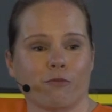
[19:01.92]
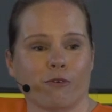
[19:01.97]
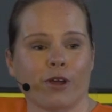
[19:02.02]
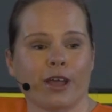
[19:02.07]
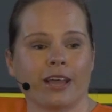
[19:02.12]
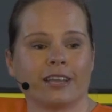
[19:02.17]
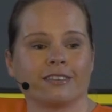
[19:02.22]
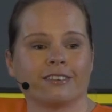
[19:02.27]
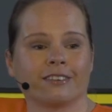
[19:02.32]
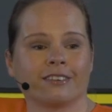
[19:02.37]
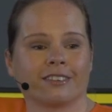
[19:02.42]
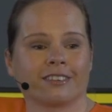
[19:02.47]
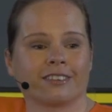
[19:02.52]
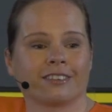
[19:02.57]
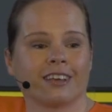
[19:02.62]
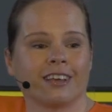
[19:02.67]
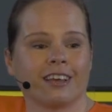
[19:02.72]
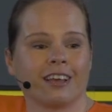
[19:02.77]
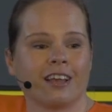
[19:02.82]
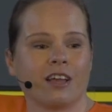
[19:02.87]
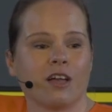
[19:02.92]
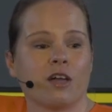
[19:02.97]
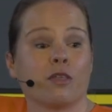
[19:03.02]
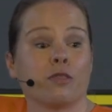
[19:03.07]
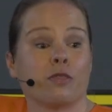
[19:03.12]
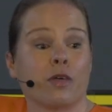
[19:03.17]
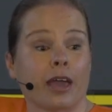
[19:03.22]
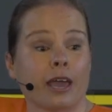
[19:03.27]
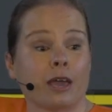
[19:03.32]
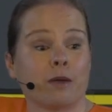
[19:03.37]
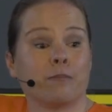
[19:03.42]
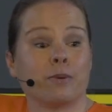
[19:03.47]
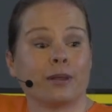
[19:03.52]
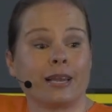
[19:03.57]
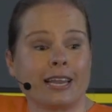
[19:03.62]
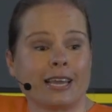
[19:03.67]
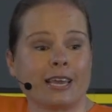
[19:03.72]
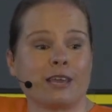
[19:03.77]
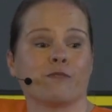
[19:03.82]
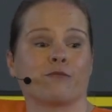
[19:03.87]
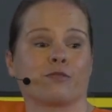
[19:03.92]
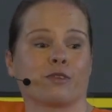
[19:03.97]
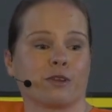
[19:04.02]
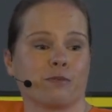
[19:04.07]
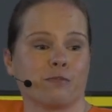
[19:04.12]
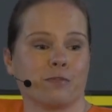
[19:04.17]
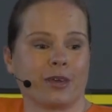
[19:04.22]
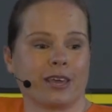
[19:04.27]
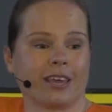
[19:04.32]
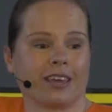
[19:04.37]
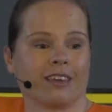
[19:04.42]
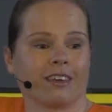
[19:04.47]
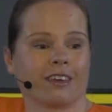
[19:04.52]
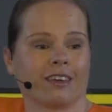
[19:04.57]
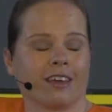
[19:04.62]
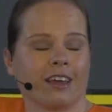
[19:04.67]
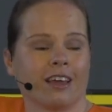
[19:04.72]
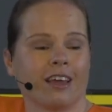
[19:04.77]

friends, they believed in me.